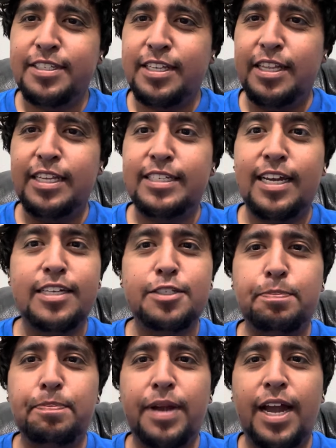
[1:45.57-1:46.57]
and this has
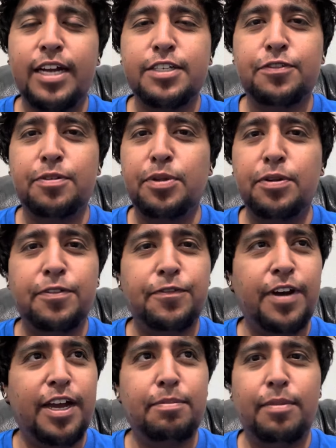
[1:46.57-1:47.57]
packs from
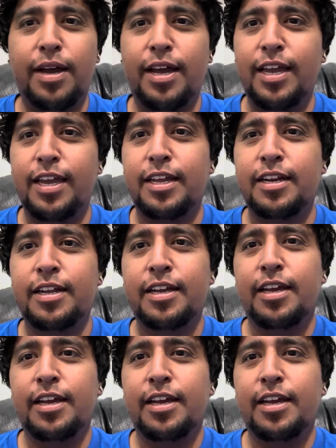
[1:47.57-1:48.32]
Unified Mind.